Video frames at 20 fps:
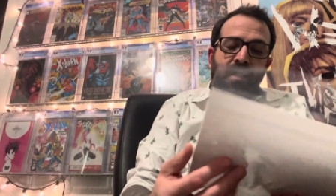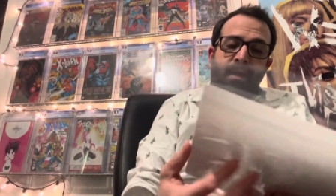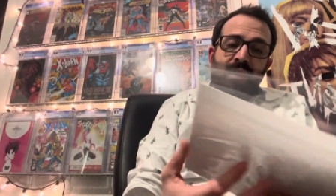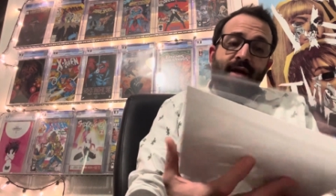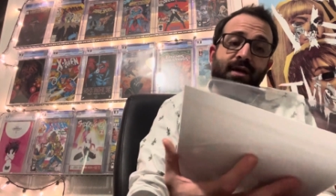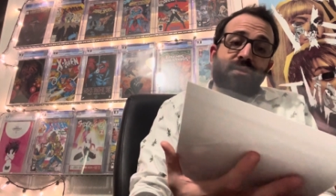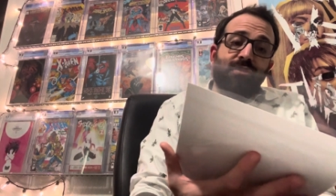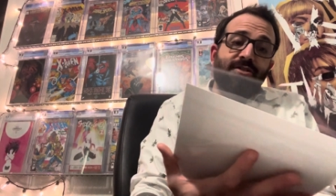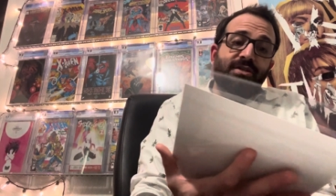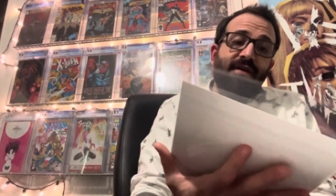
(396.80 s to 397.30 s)

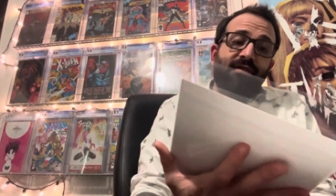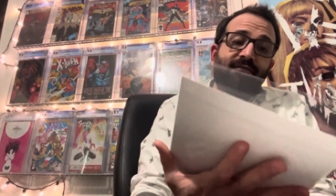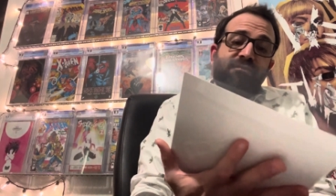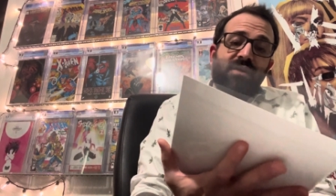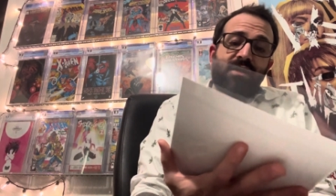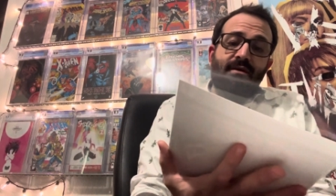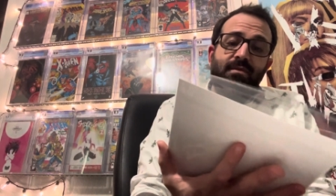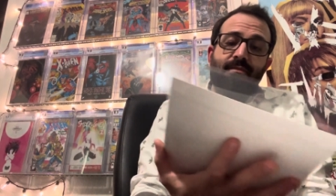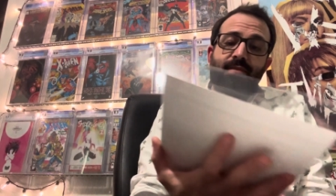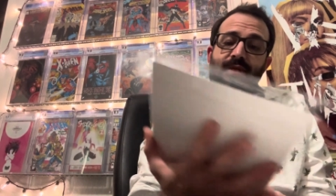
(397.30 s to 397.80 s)
Here's
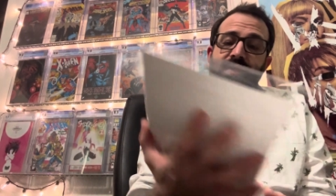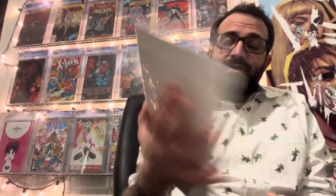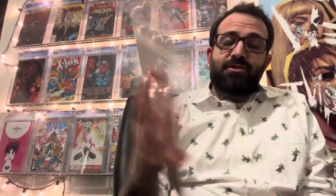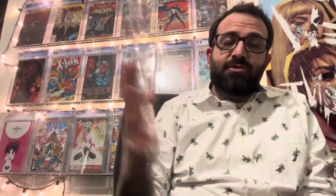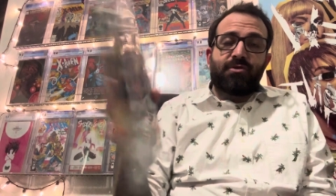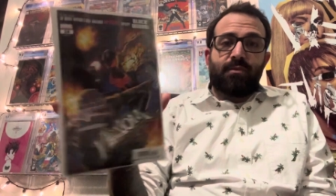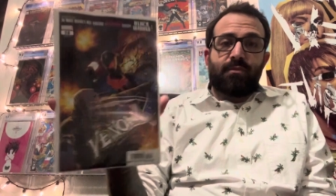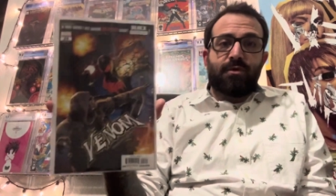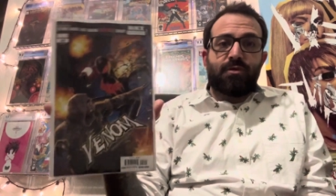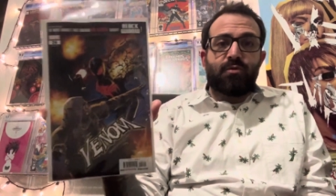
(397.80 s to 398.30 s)
Venom, issue
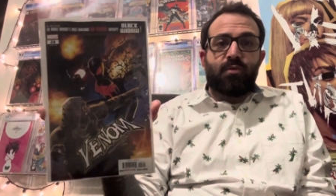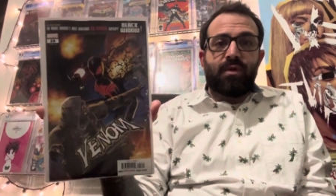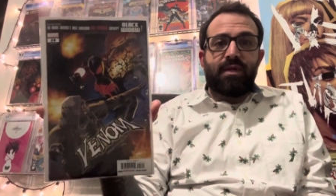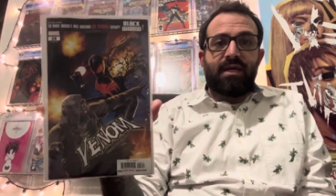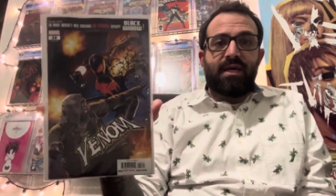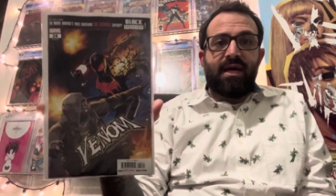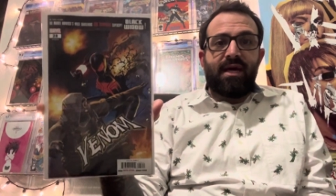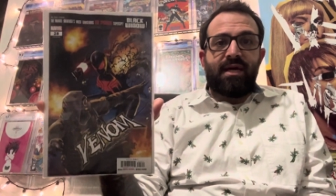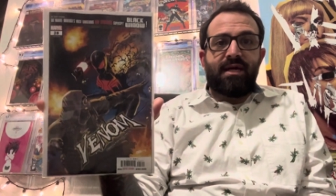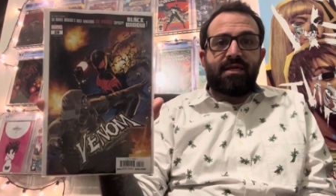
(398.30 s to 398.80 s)
number
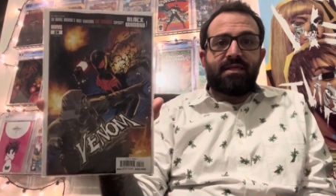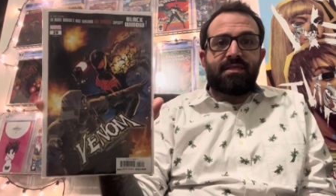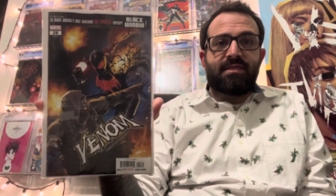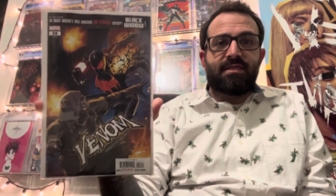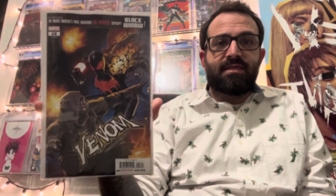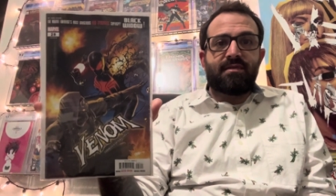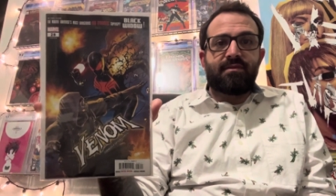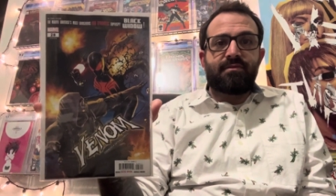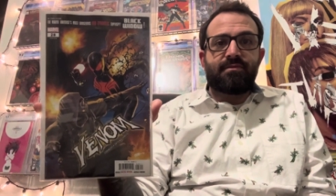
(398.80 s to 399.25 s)
28.